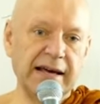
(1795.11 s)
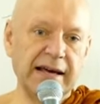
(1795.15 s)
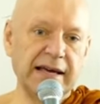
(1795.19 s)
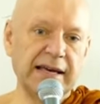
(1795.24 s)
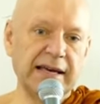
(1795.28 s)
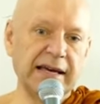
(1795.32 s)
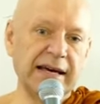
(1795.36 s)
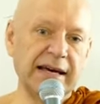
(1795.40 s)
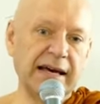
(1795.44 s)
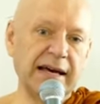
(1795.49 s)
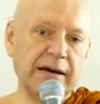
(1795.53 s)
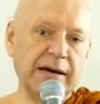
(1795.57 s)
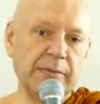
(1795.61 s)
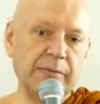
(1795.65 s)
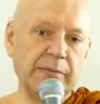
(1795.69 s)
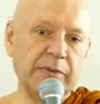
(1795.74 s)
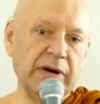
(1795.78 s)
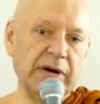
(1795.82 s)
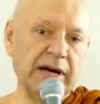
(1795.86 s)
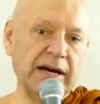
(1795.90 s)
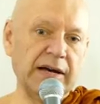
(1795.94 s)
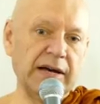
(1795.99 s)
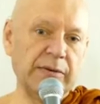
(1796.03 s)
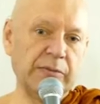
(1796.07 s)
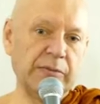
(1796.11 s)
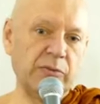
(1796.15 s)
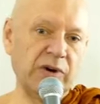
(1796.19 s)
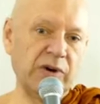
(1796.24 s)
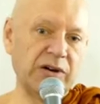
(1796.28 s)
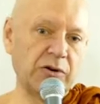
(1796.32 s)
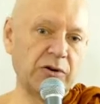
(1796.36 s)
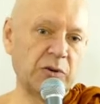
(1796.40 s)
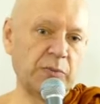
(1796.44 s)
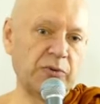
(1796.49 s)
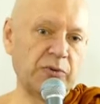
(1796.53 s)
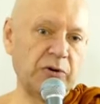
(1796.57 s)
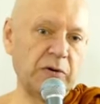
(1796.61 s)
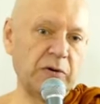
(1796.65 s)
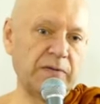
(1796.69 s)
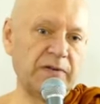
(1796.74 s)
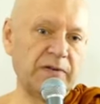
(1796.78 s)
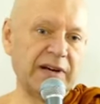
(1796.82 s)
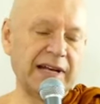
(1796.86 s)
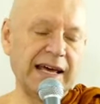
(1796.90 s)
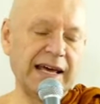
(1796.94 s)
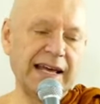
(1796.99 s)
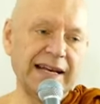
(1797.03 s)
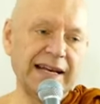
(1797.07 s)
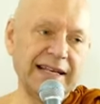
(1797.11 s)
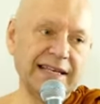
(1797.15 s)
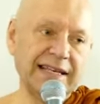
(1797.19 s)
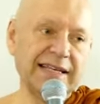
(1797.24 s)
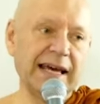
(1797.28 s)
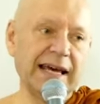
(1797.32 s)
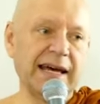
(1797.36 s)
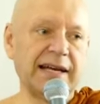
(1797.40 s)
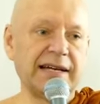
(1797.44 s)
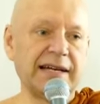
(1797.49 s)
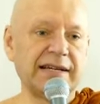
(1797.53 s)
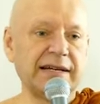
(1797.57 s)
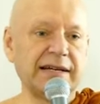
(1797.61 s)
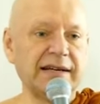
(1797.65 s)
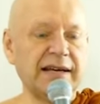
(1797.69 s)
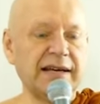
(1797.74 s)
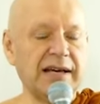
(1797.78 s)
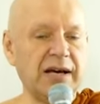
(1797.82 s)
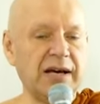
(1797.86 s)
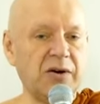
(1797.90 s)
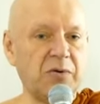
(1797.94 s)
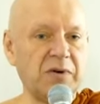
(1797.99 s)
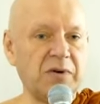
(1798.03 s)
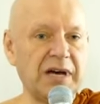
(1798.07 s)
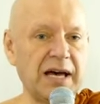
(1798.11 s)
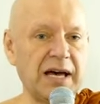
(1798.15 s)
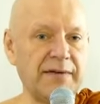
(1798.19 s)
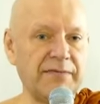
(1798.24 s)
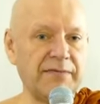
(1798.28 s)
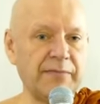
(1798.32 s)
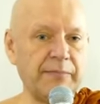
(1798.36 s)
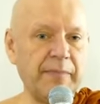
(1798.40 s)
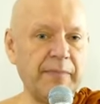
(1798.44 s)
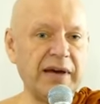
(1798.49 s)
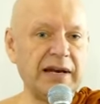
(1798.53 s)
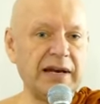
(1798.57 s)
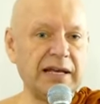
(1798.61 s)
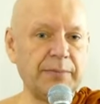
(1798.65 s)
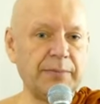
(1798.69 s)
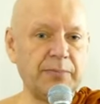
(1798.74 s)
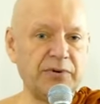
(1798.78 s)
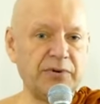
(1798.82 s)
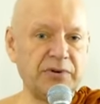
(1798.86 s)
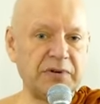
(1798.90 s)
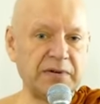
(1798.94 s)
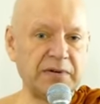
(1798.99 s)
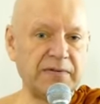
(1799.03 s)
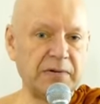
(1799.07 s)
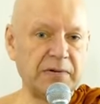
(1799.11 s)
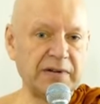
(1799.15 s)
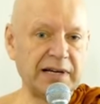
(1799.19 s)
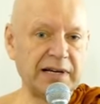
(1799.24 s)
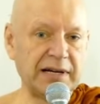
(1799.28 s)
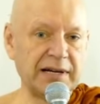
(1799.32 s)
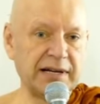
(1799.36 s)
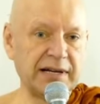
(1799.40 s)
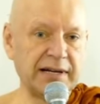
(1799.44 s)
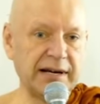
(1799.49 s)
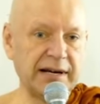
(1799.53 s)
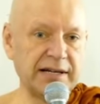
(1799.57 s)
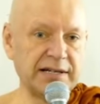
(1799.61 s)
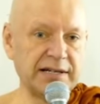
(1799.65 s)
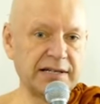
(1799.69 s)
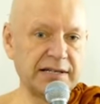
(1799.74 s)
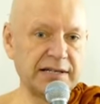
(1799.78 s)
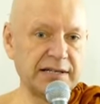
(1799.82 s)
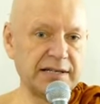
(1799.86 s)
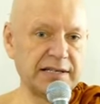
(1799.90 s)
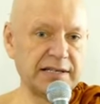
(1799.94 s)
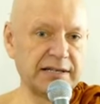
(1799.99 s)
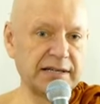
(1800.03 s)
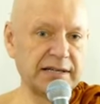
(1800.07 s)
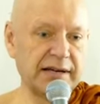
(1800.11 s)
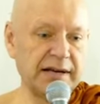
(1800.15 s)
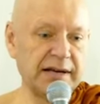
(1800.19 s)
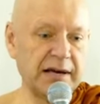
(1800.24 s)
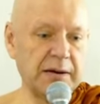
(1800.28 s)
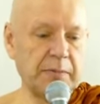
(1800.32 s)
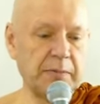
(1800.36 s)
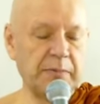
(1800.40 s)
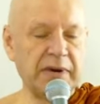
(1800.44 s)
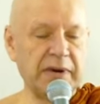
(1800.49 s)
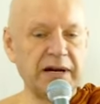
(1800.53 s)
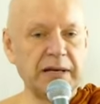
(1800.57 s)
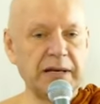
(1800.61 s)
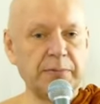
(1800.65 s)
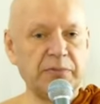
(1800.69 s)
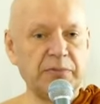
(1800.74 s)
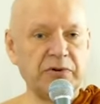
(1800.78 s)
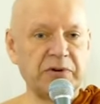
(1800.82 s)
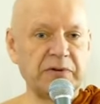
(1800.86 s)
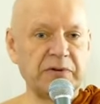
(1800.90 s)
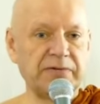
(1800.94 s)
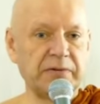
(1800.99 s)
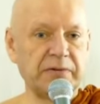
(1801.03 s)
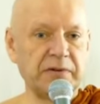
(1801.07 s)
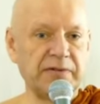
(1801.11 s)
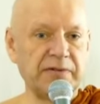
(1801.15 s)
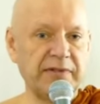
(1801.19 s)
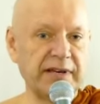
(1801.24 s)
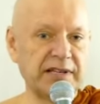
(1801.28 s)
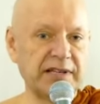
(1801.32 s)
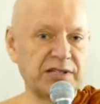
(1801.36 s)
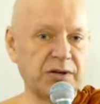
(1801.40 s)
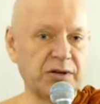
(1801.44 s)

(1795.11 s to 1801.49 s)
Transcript: we're not perfect, and yet we have many beautiful inclinations, many beautiful things